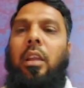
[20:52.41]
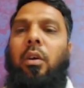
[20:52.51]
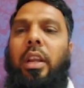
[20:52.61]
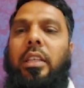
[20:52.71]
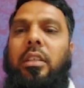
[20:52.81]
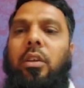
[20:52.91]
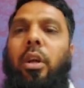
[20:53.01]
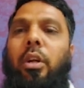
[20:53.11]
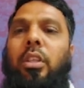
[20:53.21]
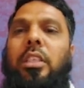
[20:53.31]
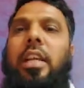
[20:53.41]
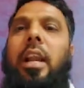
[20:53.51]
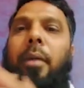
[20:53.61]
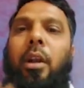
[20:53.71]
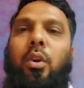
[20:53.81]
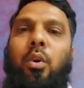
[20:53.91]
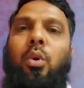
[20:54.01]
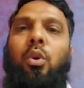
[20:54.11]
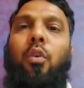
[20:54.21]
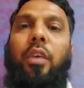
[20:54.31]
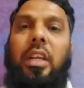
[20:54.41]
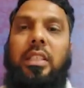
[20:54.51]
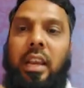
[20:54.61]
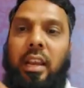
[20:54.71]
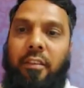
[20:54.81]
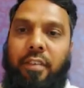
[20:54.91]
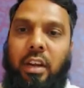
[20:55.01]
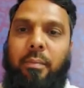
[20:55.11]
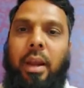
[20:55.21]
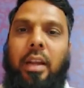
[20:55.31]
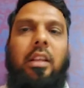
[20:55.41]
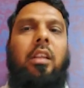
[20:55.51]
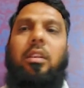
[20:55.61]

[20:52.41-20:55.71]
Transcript: Now next, going to the statement 2, no virus can infect bacteria.